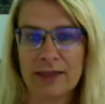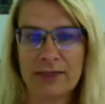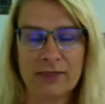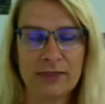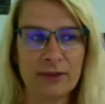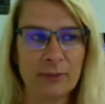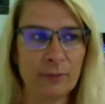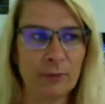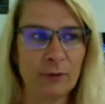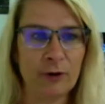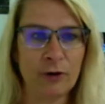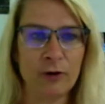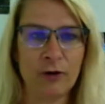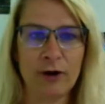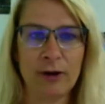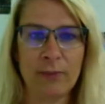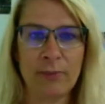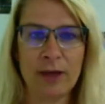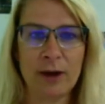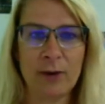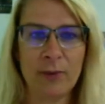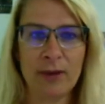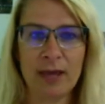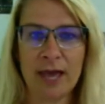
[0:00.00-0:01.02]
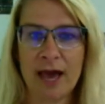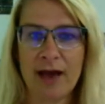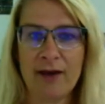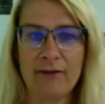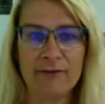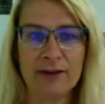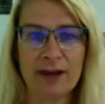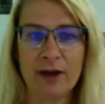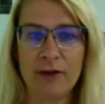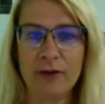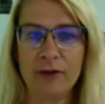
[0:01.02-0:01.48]
The program that we
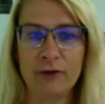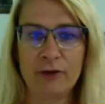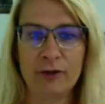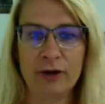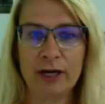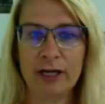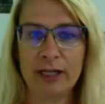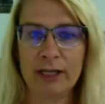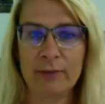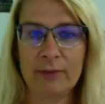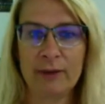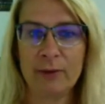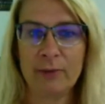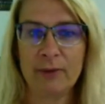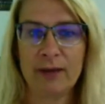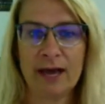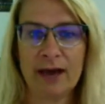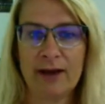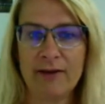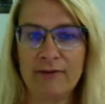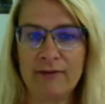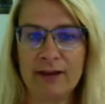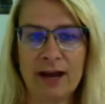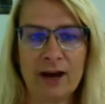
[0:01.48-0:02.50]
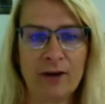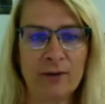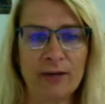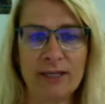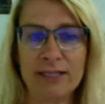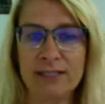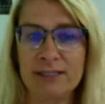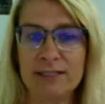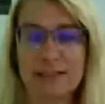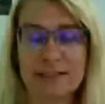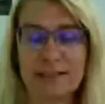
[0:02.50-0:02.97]
have now, the curriculum that we have now
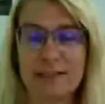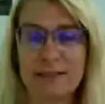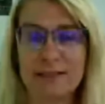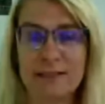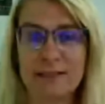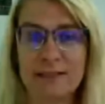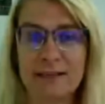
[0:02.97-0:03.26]
is